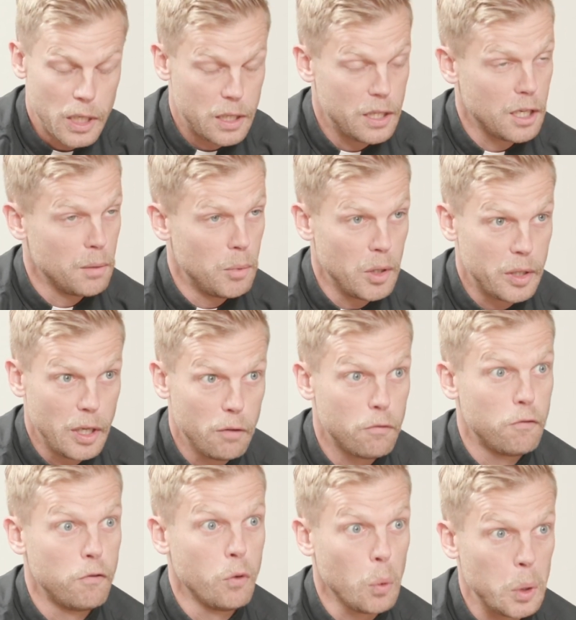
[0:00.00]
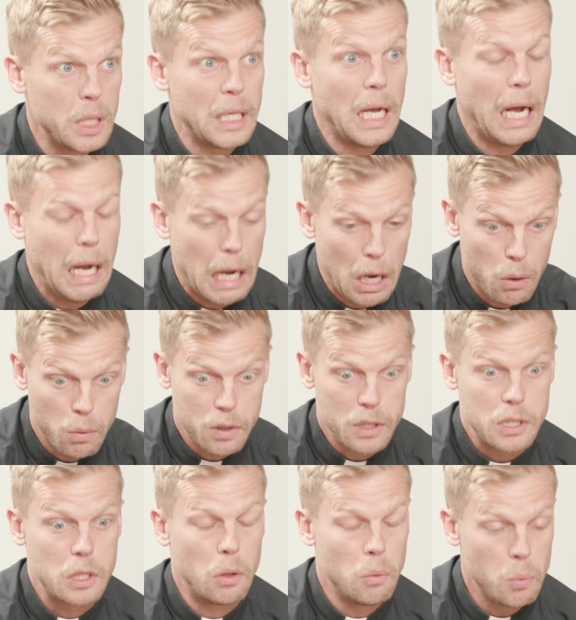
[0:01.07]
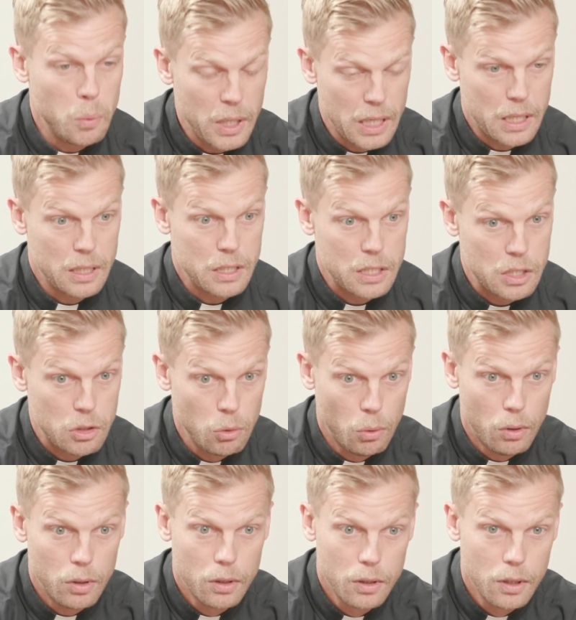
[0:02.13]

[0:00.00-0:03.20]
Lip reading: Think about that. 40 hours a week in school.